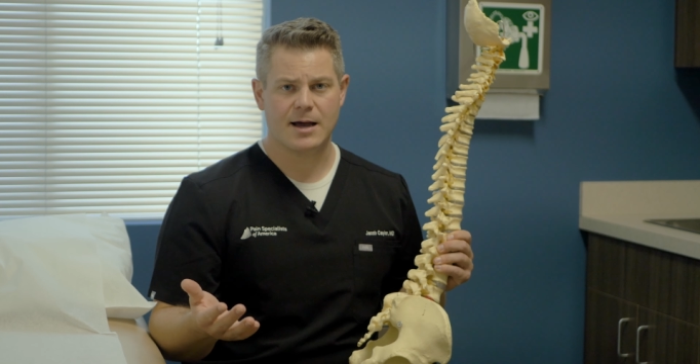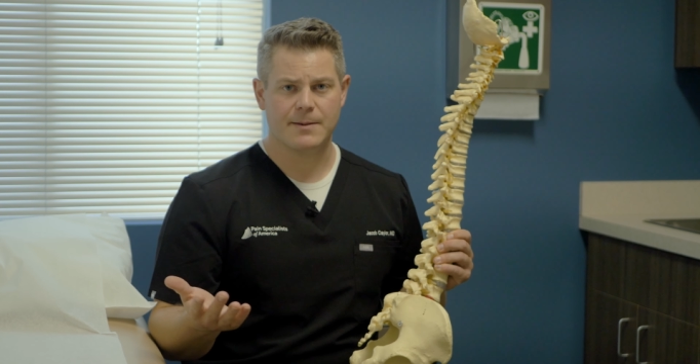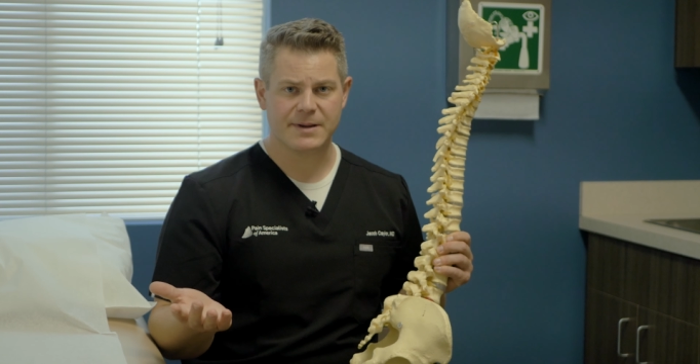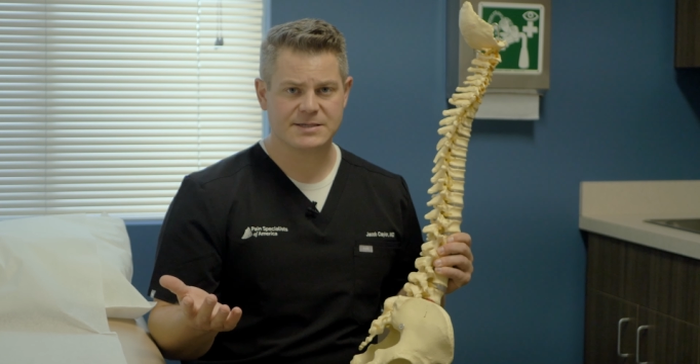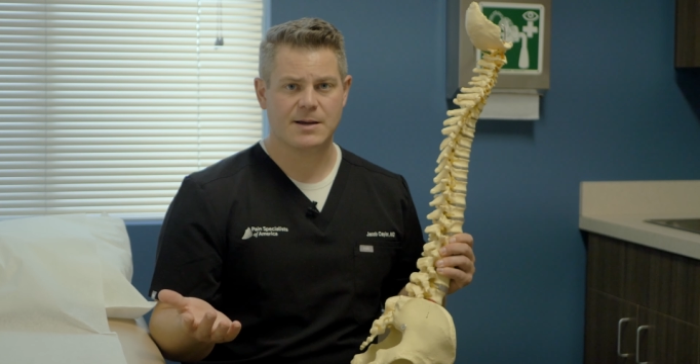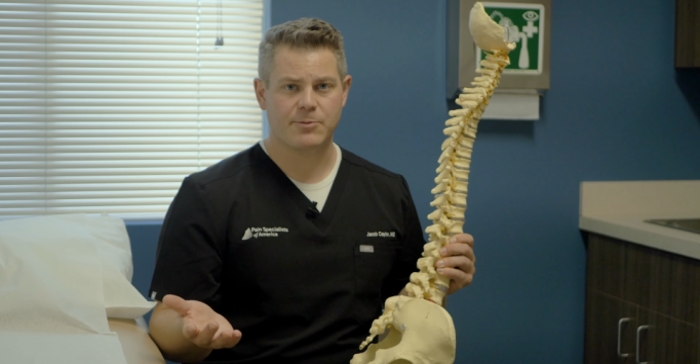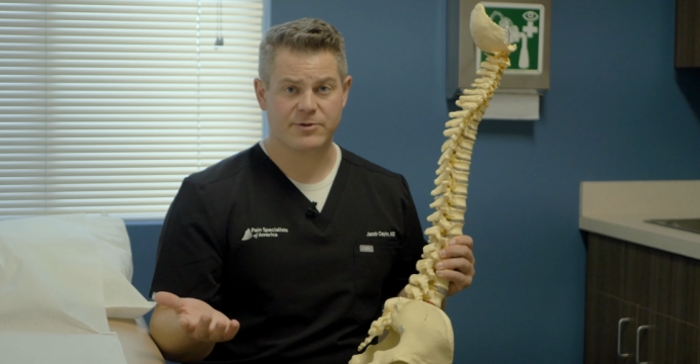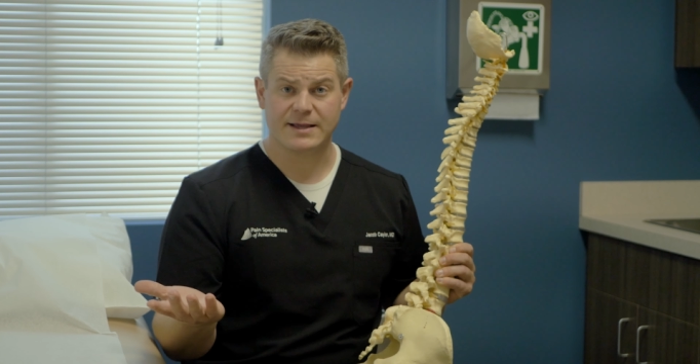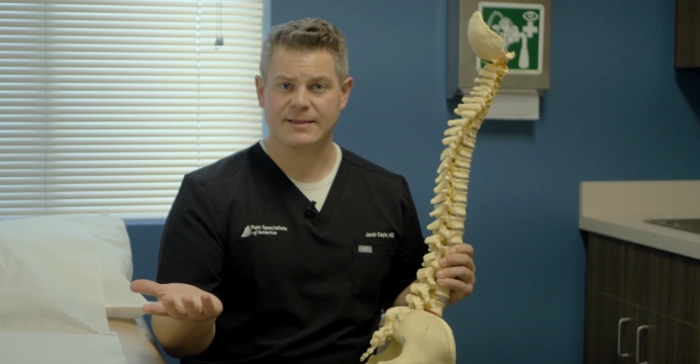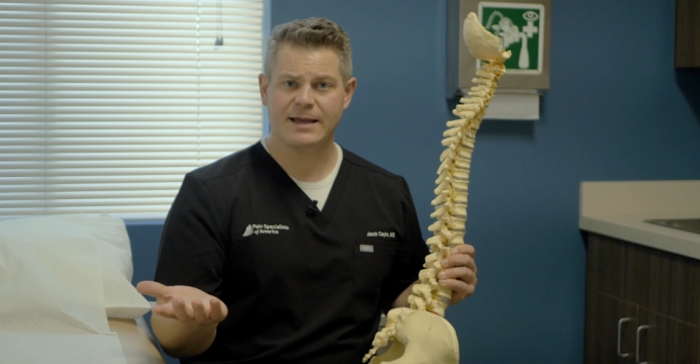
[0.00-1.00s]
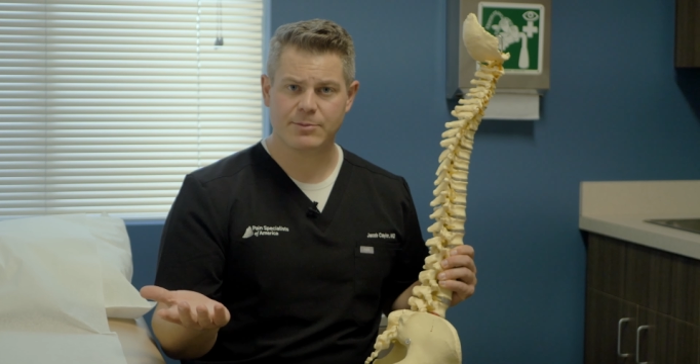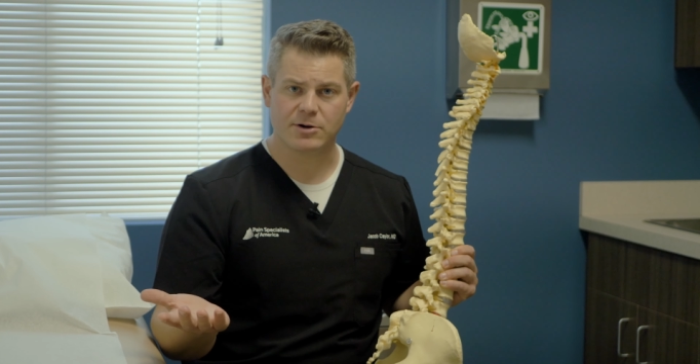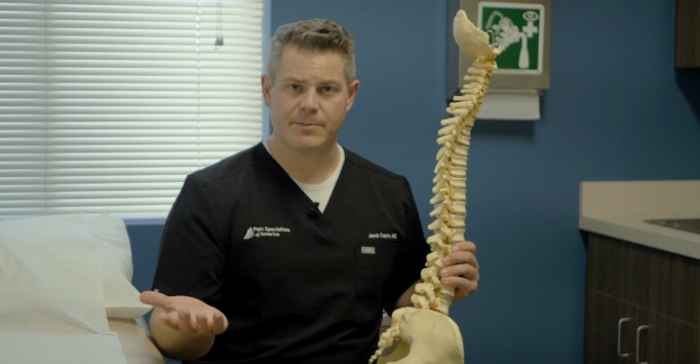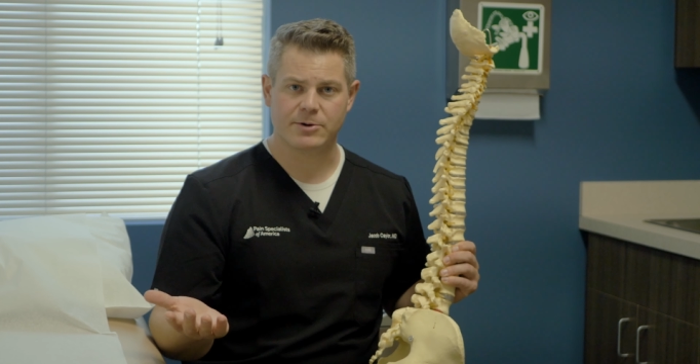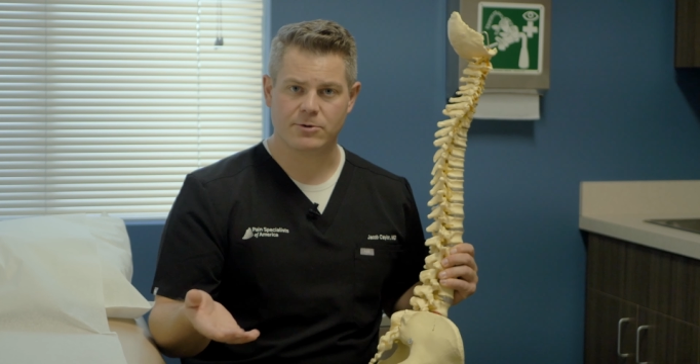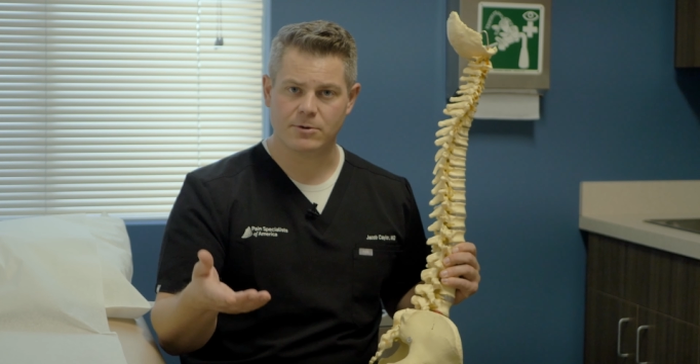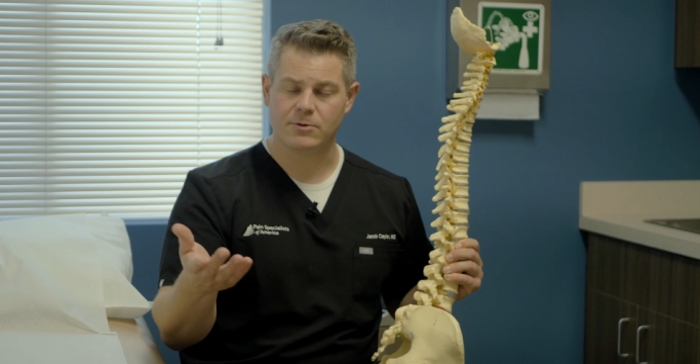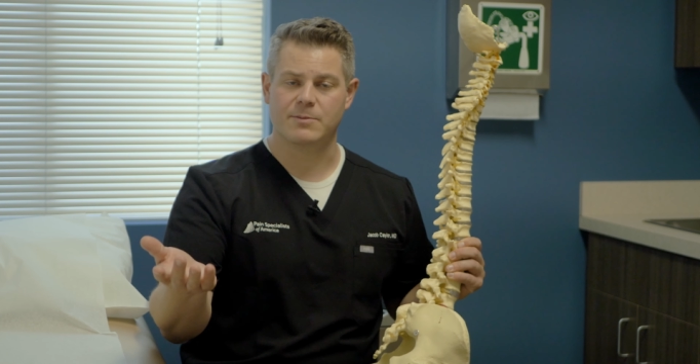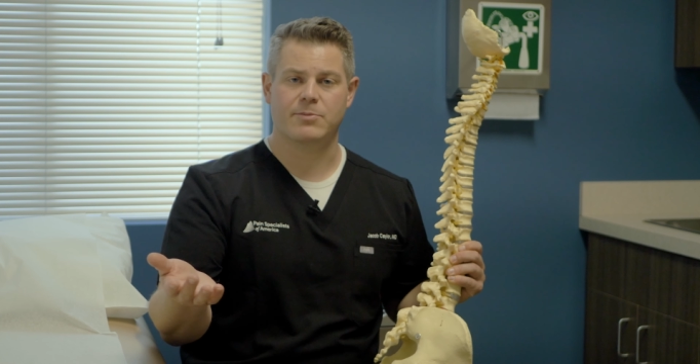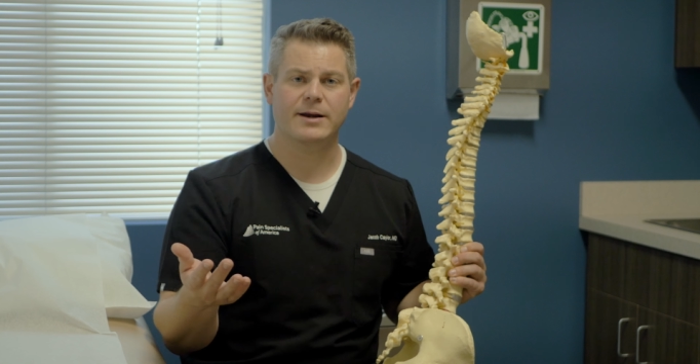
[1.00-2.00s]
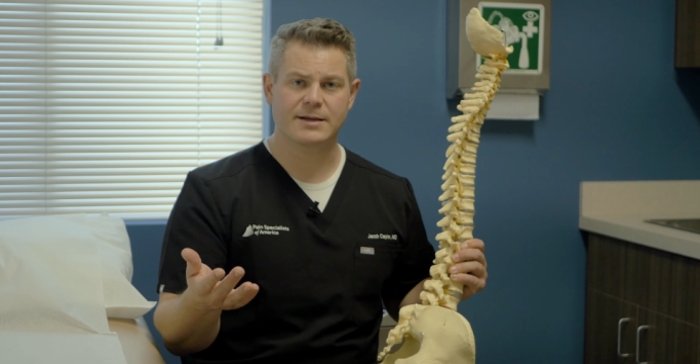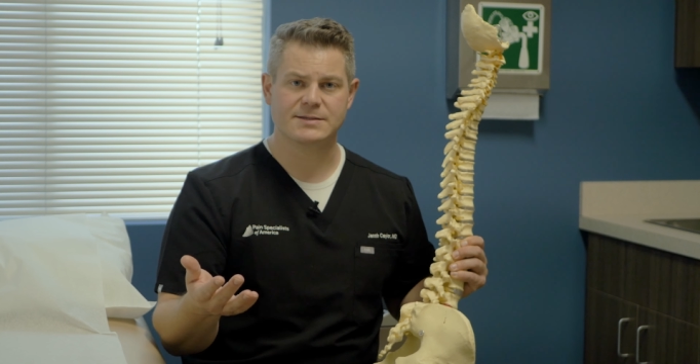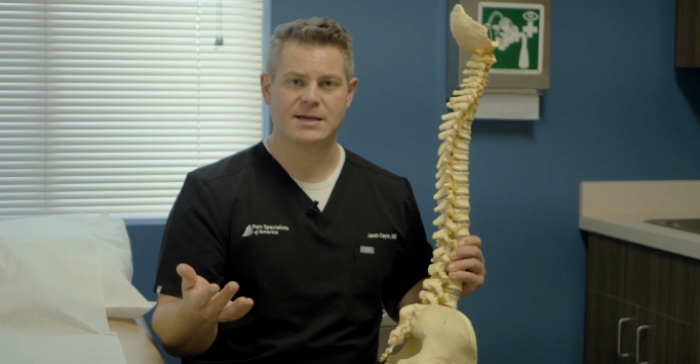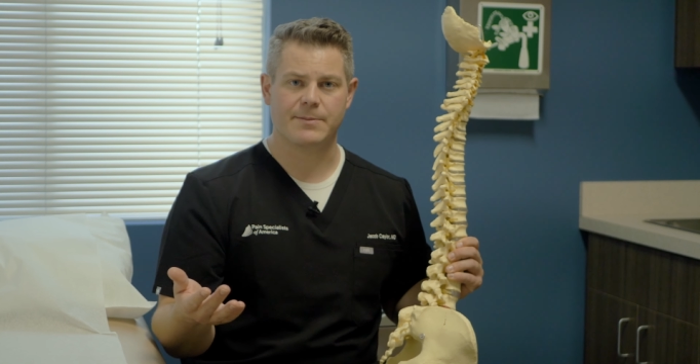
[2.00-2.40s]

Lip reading: mix up with a labor epidural or a pregnancy